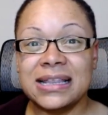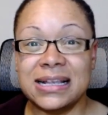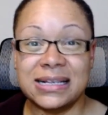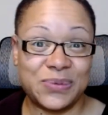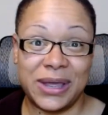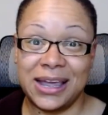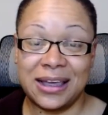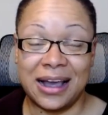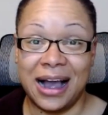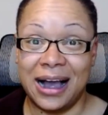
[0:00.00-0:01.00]
this
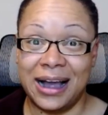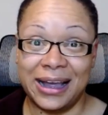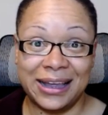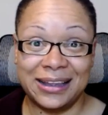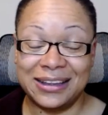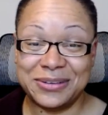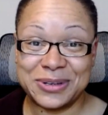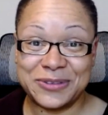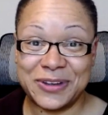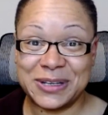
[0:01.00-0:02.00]
week i
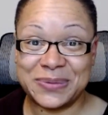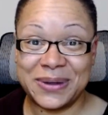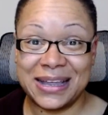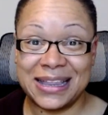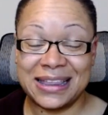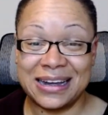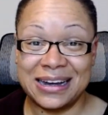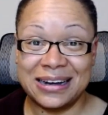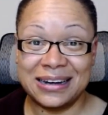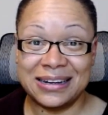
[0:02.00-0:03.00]
was faced with
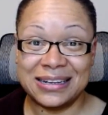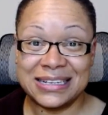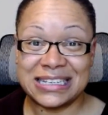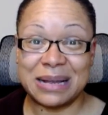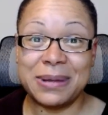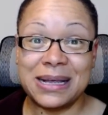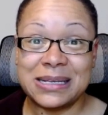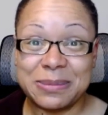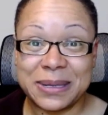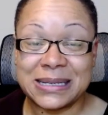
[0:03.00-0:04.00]
uh, stepping
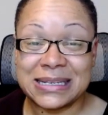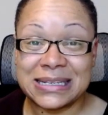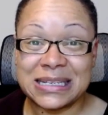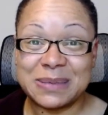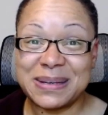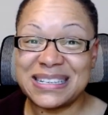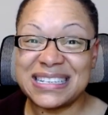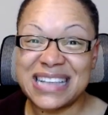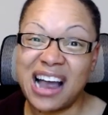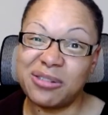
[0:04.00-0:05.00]
into places and
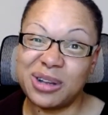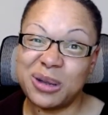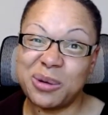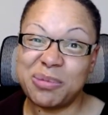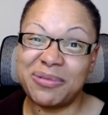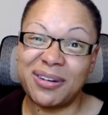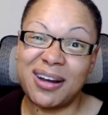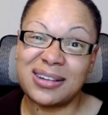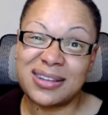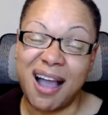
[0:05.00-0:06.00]
spaces i really would prefer
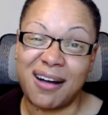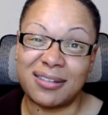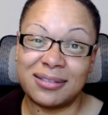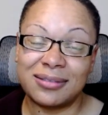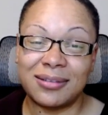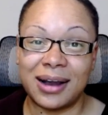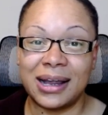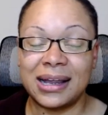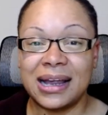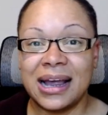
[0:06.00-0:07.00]
not to go
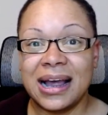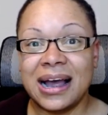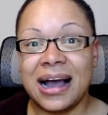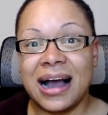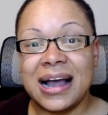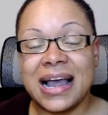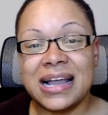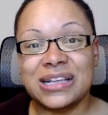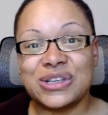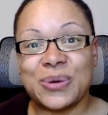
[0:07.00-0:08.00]
right?
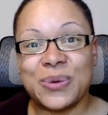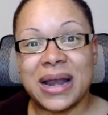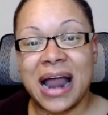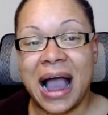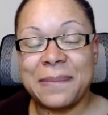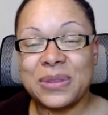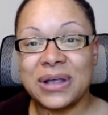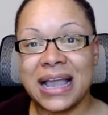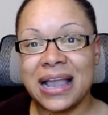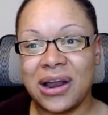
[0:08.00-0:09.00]
And so when I'm
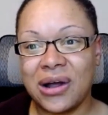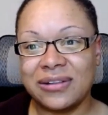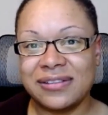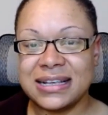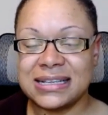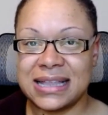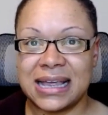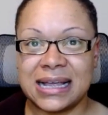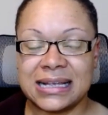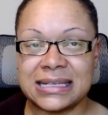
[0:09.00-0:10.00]
looking at all of these
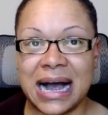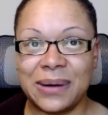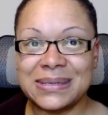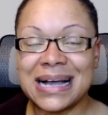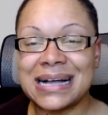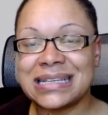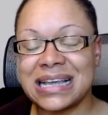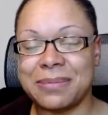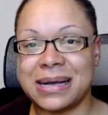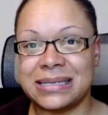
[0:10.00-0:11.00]
things, I was
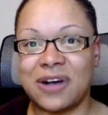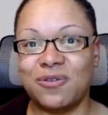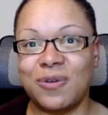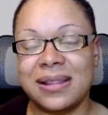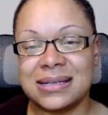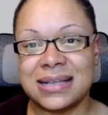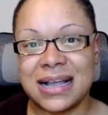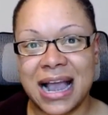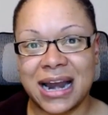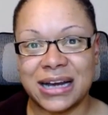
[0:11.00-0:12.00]
asking myself, what
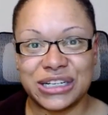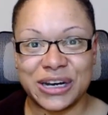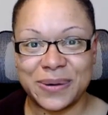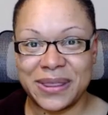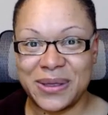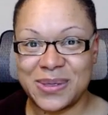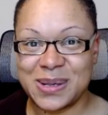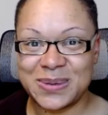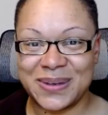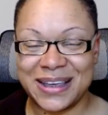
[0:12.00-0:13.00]
lesson can I share with you
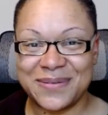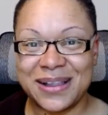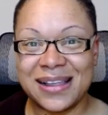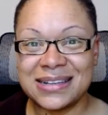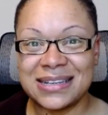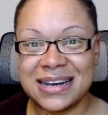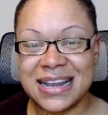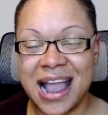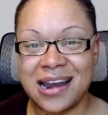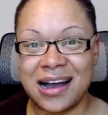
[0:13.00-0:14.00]
this week? What
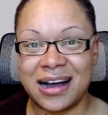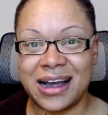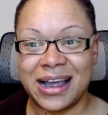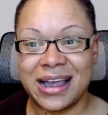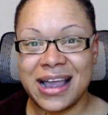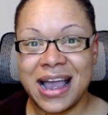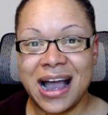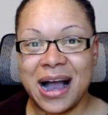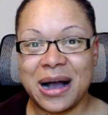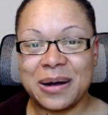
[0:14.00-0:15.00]
lesson can I
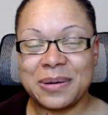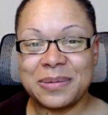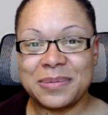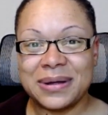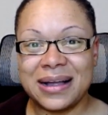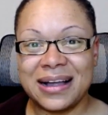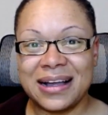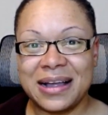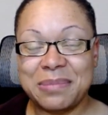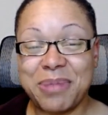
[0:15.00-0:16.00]
um,
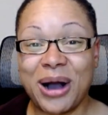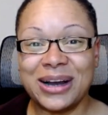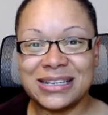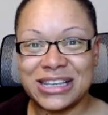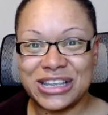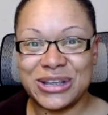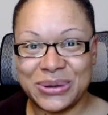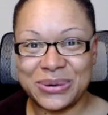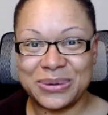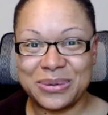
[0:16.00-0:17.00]
impart to
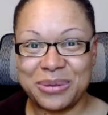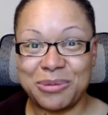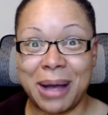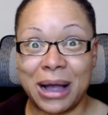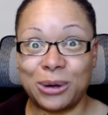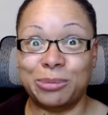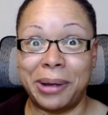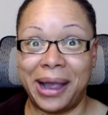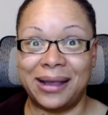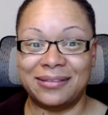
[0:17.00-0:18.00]
you through my own
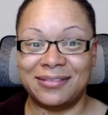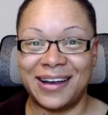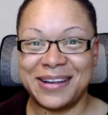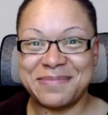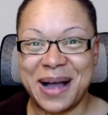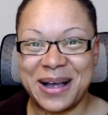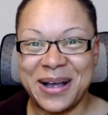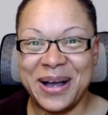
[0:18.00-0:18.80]
pain, right? My